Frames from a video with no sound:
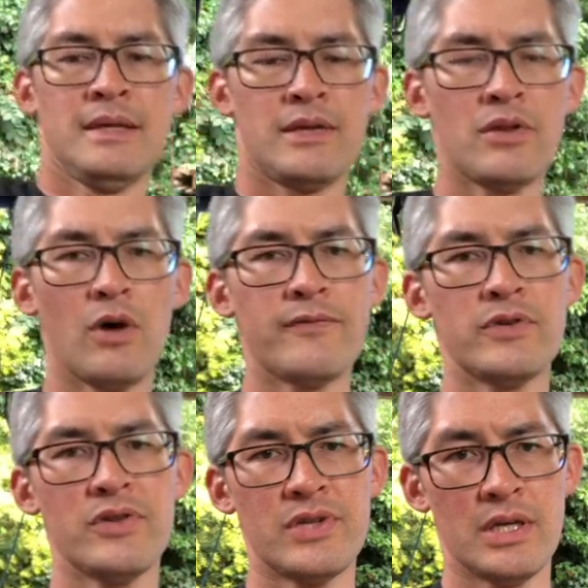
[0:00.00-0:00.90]
it's not often
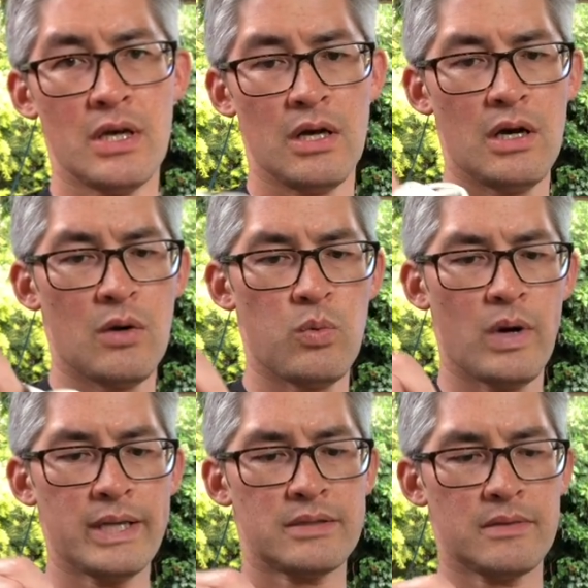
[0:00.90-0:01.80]
you see a
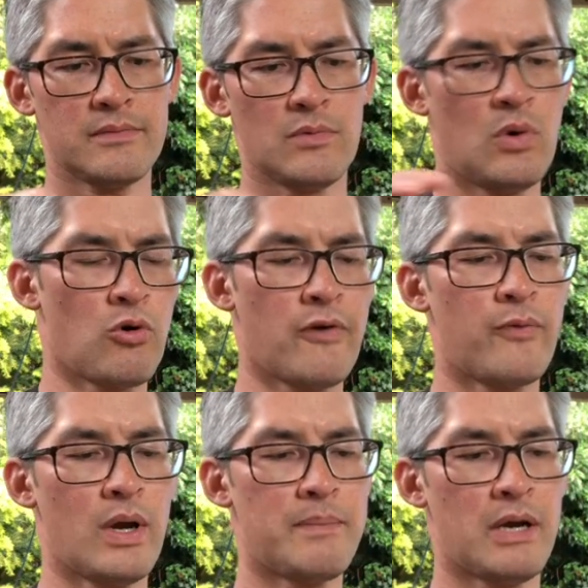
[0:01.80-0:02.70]
white or
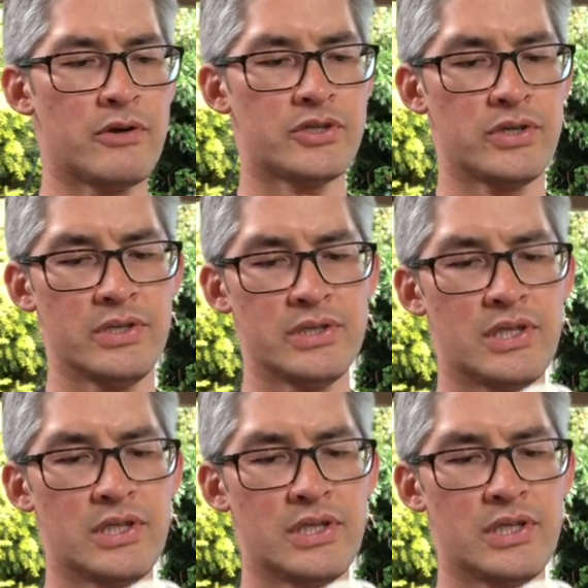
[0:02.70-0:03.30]
off-white pair of shoes,